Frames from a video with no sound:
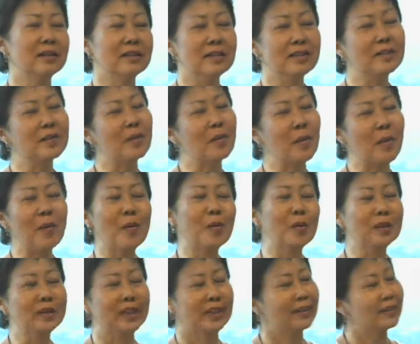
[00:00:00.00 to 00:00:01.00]
so
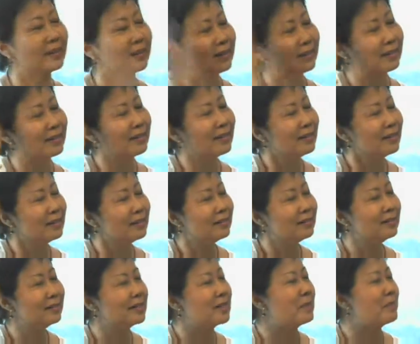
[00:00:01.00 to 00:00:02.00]
old and
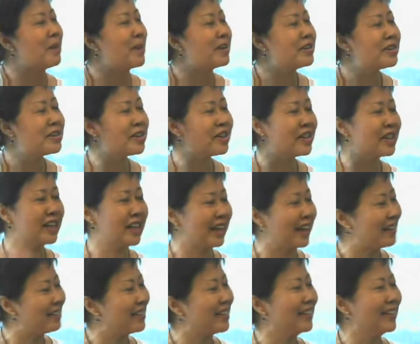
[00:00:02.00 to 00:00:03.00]
dementia and
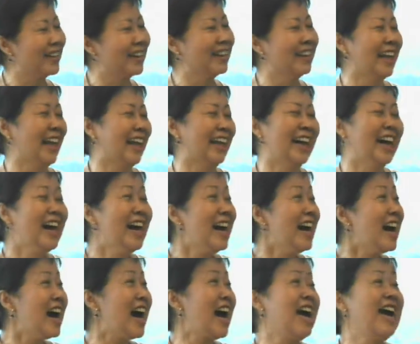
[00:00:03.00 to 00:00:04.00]
everything that
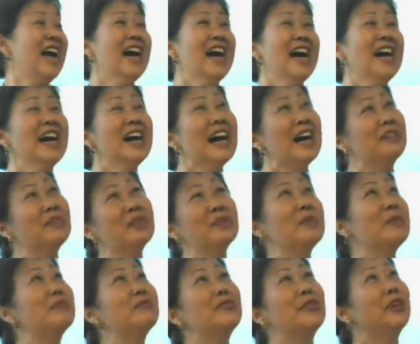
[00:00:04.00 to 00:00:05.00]
I won't
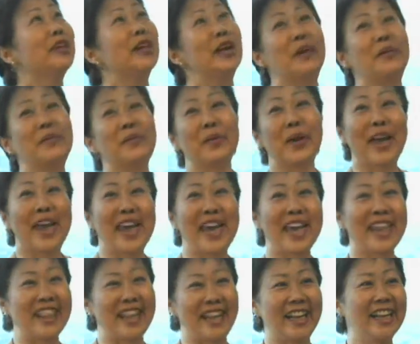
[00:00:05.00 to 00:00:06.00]
be fully
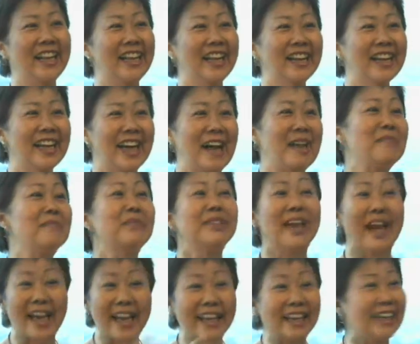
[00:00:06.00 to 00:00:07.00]
aware that I'm
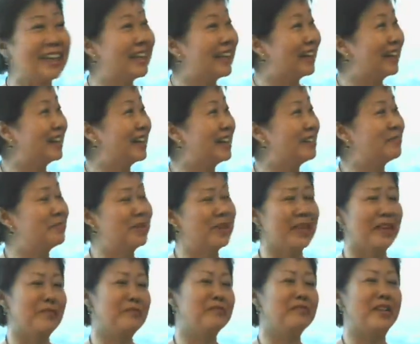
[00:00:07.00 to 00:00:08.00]
dying, you know, I'll be
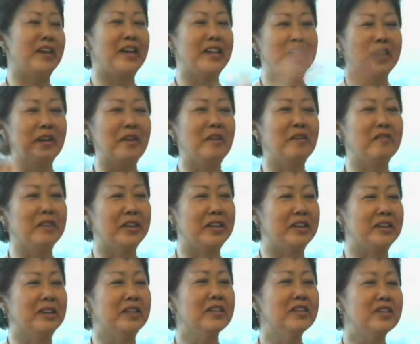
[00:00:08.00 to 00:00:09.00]
like fading off in
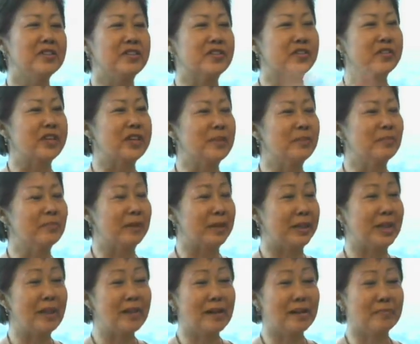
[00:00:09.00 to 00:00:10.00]
a dream. But
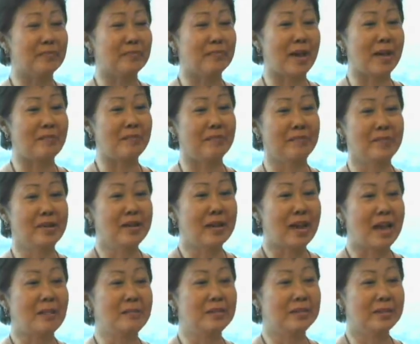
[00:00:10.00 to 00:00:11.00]
now
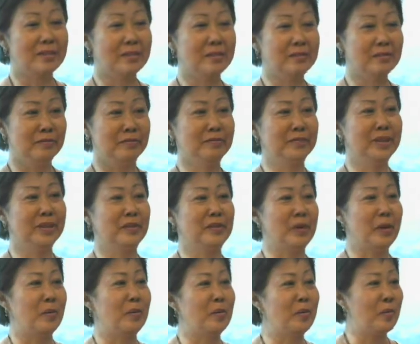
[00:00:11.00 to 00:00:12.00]
I'm still, you know,
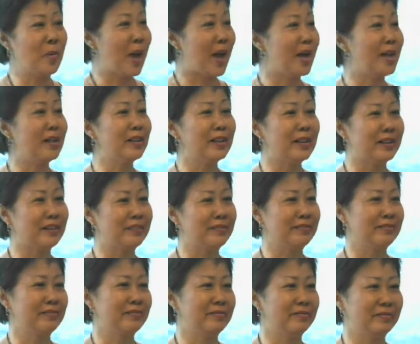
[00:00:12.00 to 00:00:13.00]
a well
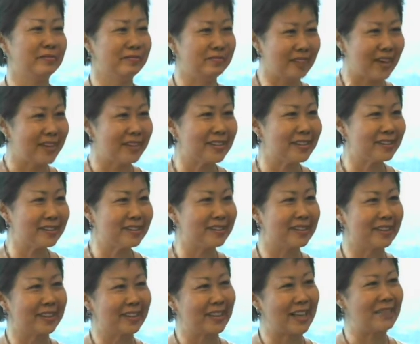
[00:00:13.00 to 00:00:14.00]
and
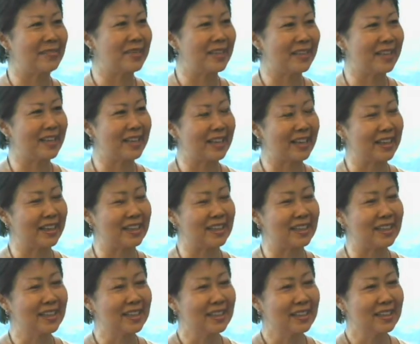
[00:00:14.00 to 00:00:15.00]
vital and everything,